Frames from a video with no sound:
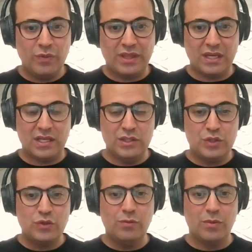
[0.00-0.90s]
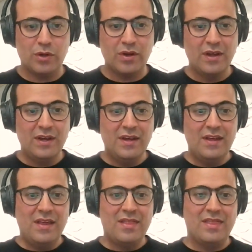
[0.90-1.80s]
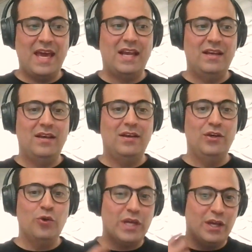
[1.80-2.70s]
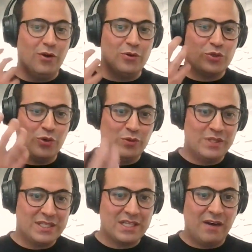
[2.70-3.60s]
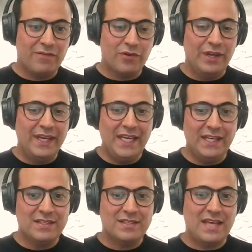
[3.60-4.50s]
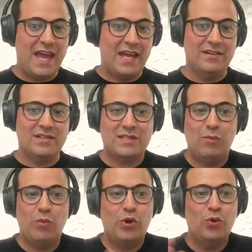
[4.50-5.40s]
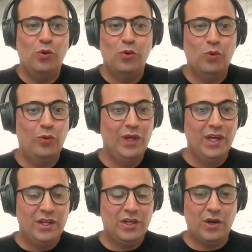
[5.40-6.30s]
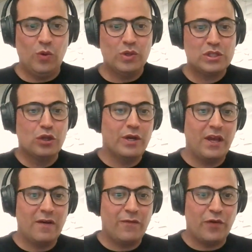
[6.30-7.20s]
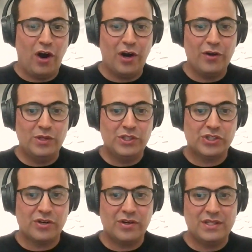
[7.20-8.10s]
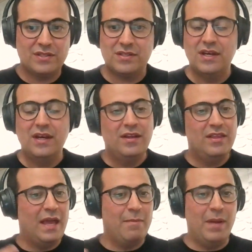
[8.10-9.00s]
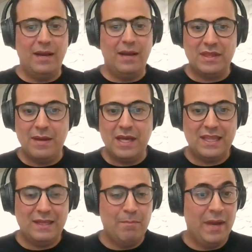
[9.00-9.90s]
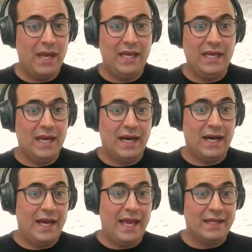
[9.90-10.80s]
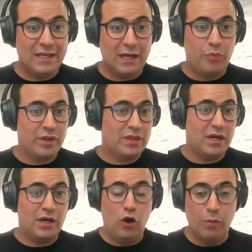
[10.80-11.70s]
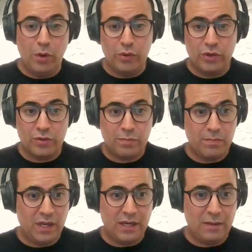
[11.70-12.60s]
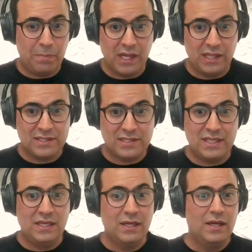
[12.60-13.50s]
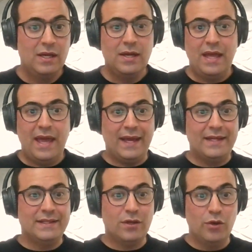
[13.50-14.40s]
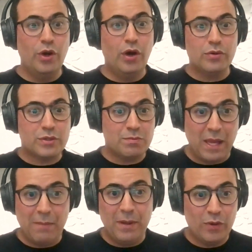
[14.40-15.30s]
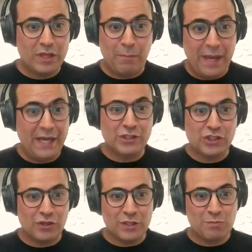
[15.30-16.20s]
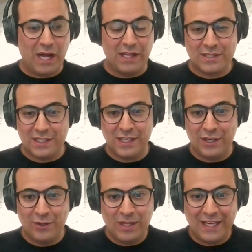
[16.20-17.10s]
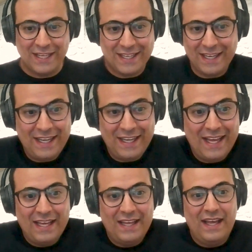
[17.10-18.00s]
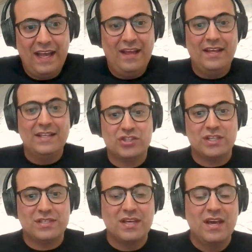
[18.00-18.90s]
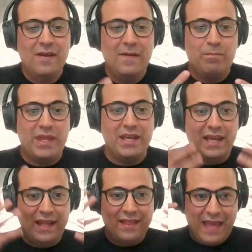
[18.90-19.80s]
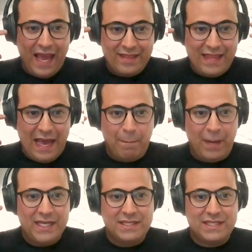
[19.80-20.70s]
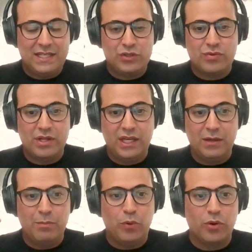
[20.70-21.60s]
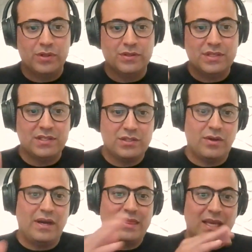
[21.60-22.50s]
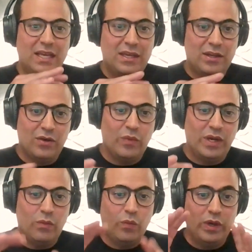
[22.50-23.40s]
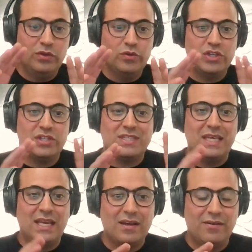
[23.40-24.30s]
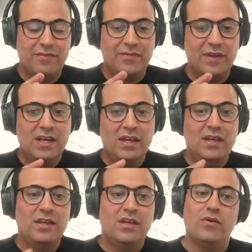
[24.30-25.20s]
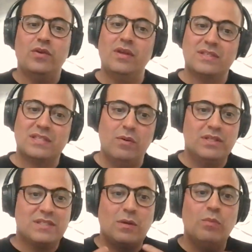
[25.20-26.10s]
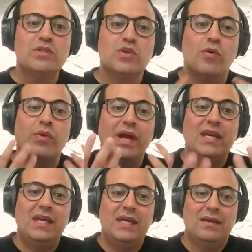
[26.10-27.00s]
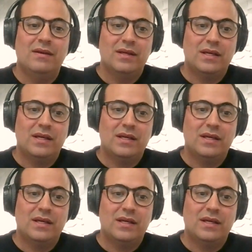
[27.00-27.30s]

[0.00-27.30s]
with the consumer, then you can also discover needs. And someone who, you know, was looking for auto insurance, they may end up with a homeowner policy, and who knows, maybe with a pet insurance policy. You know, like and that mindset is really important. And so I think, you know, when you just think of, you know, someone's already